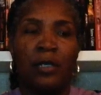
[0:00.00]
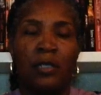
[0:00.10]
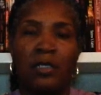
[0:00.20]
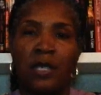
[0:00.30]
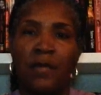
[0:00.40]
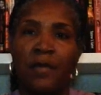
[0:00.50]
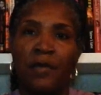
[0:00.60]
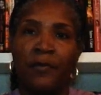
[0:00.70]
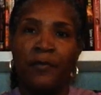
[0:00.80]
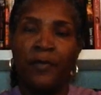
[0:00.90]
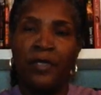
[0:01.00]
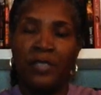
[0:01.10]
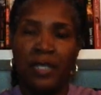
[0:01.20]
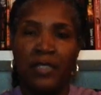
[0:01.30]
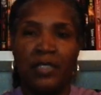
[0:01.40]
some of
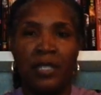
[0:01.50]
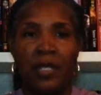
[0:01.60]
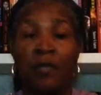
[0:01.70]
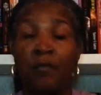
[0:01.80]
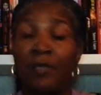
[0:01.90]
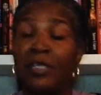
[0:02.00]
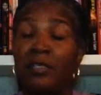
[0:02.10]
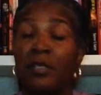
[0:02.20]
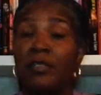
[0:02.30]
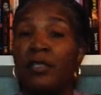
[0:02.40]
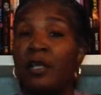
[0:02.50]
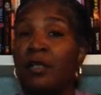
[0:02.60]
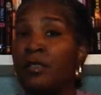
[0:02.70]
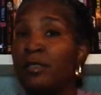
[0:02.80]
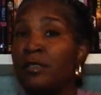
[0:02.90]
Santiaga, Ricky
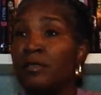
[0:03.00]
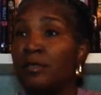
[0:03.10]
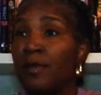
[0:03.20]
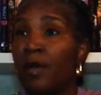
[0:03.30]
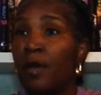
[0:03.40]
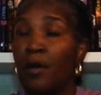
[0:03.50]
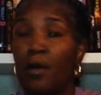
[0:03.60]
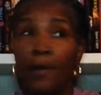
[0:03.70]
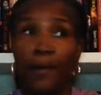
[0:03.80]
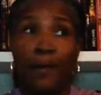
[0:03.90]
Santiaga's uh,